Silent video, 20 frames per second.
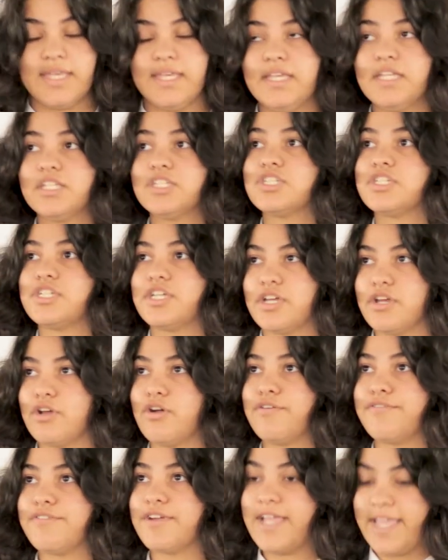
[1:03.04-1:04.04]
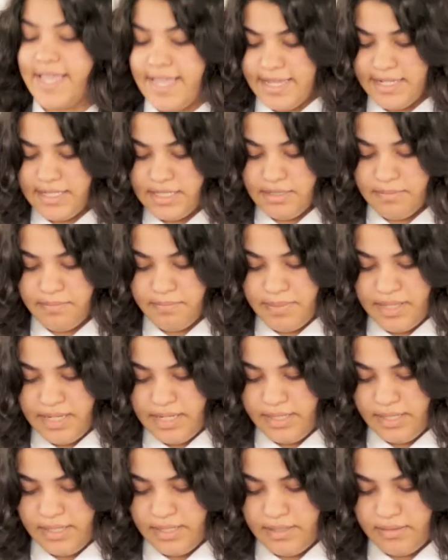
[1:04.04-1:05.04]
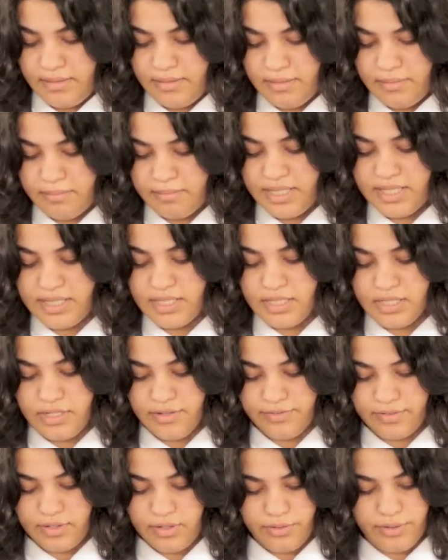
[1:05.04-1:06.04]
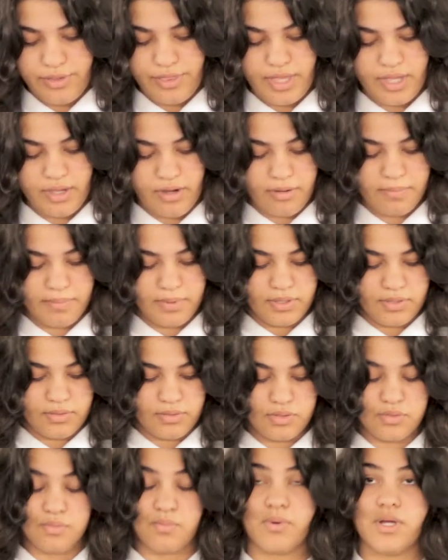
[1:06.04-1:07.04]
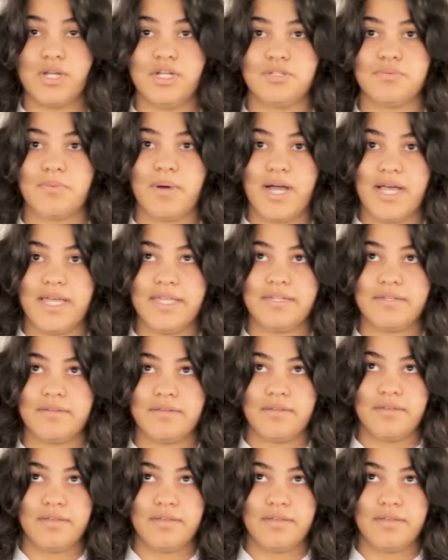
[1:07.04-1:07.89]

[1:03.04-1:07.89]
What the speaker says: Each year, over 80 billion pieces of clothing are produced worldwide.